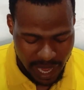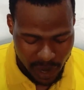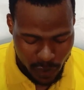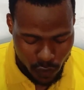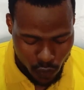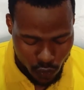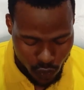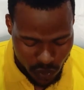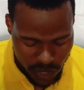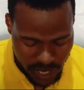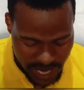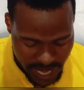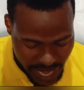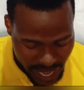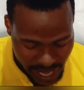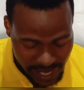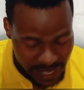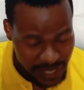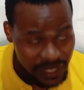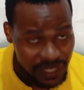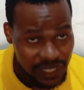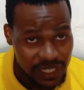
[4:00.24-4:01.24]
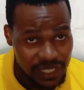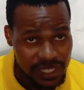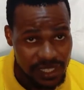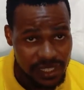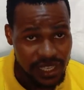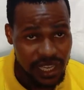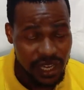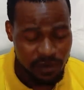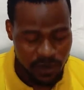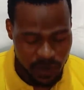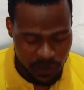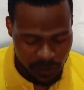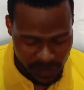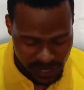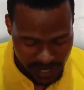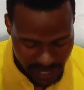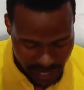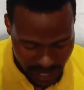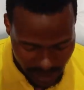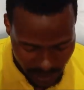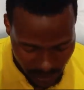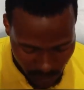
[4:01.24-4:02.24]
e wun hiya, se bi bi
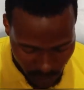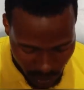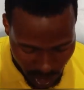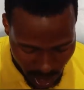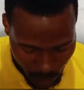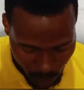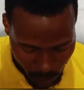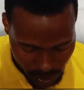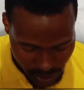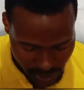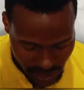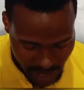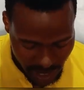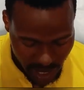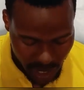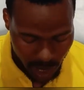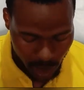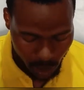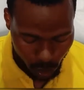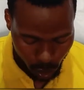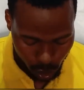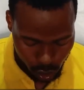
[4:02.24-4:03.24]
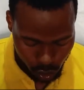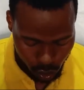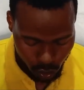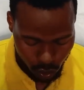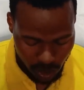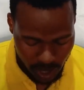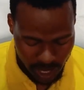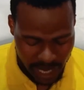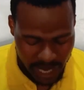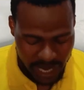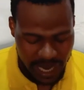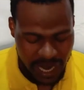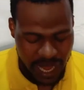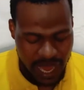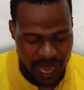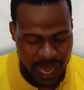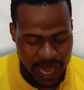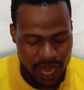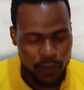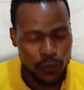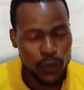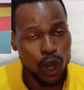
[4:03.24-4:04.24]
se no, e wase e koso.
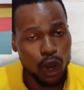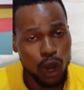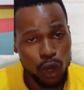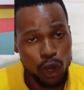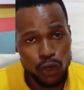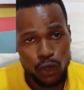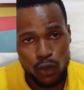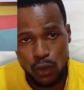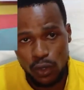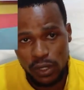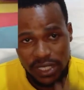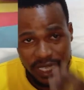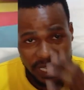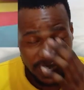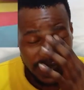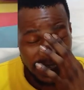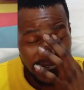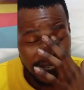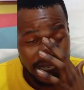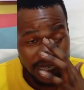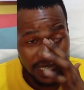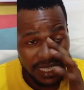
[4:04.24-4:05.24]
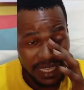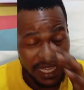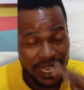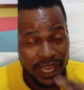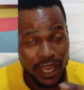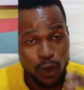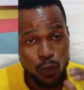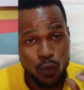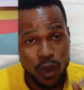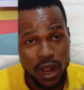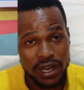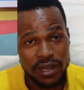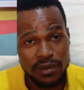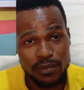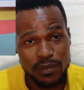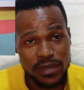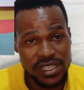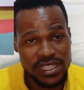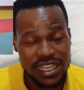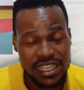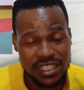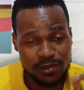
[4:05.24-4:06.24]
Na, we all know se Kennedy, e
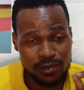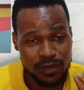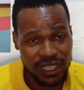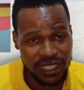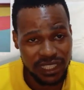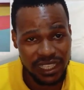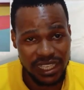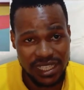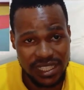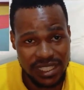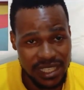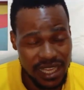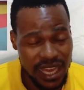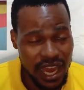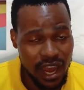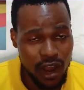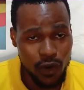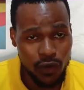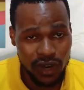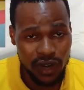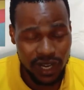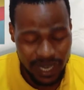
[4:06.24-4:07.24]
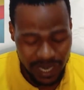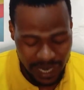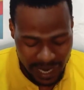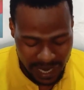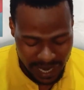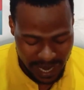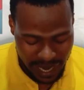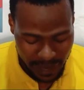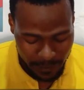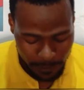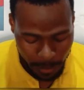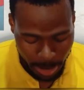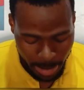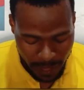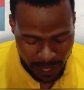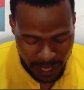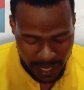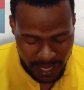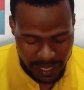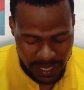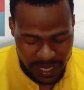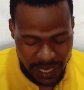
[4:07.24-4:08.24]
one business magnet, a o Ghana.
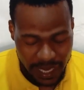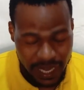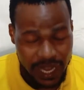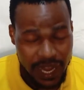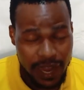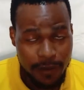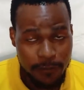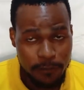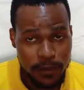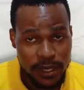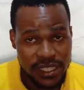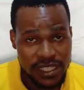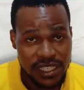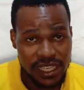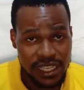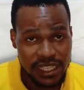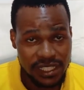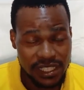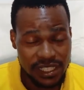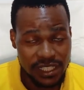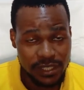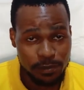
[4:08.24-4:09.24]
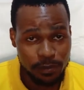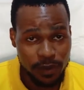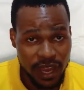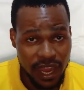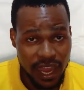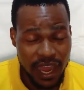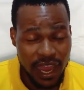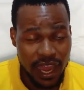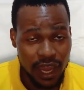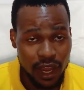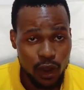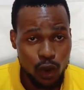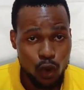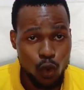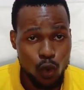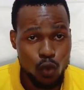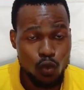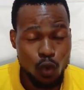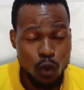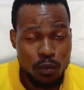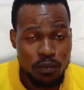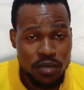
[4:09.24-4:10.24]
You can't business pa
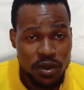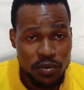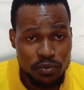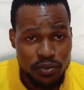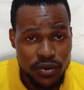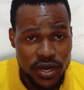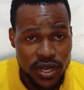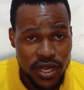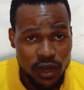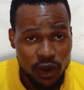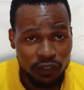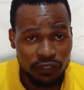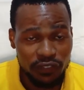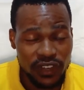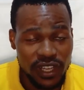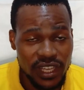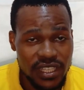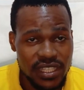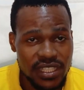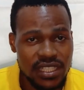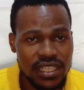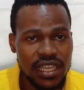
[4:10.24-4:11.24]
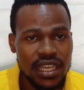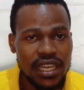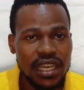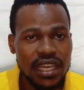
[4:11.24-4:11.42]
won't be free of late.